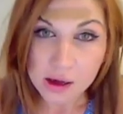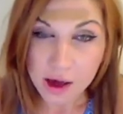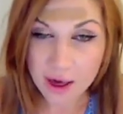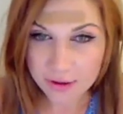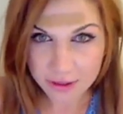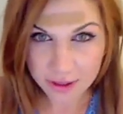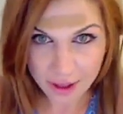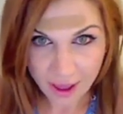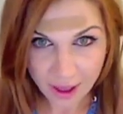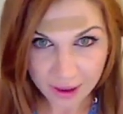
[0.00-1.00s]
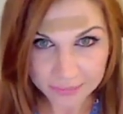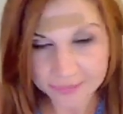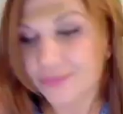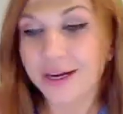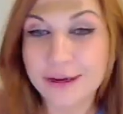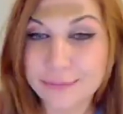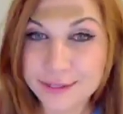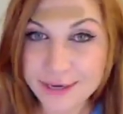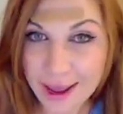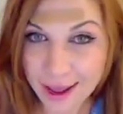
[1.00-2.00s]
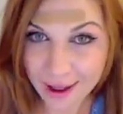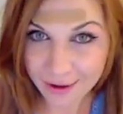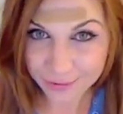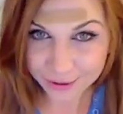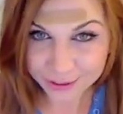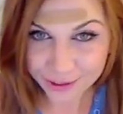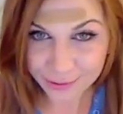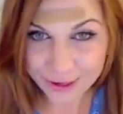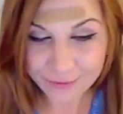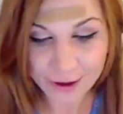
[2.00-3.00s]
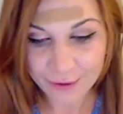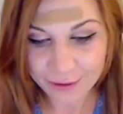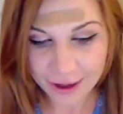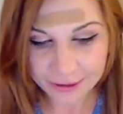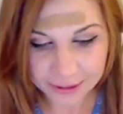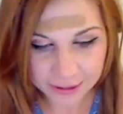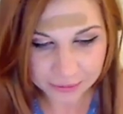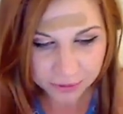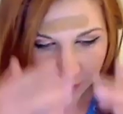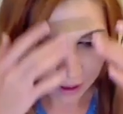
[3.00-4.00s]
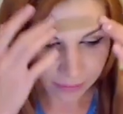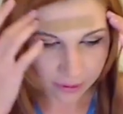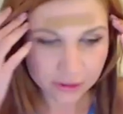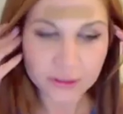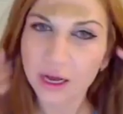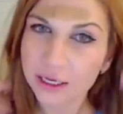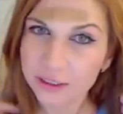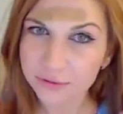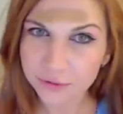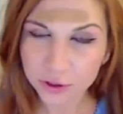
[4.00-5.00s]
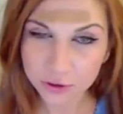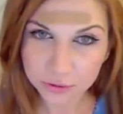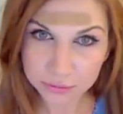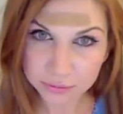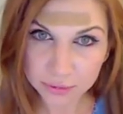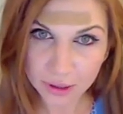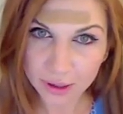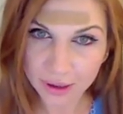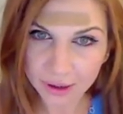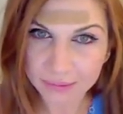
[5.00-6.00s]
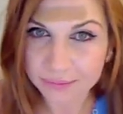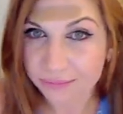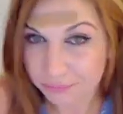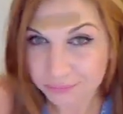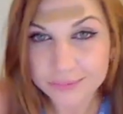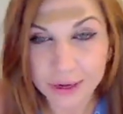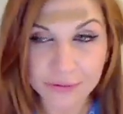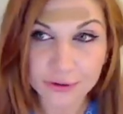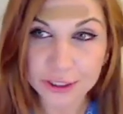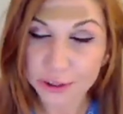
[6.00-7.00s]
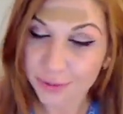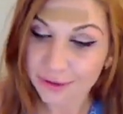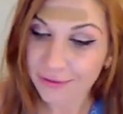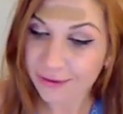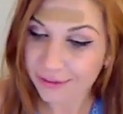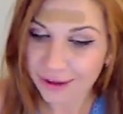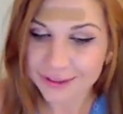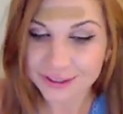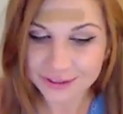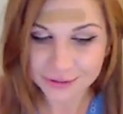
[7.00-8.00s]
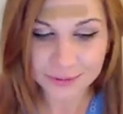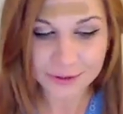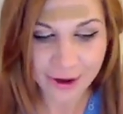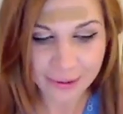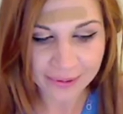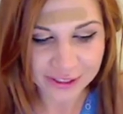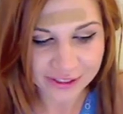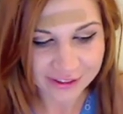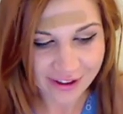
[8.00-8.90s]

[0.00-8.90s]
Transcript: Other than that, um, today I've reached 25,000 subscribers, lost a few, um, but I've reached 25,000 subscribers.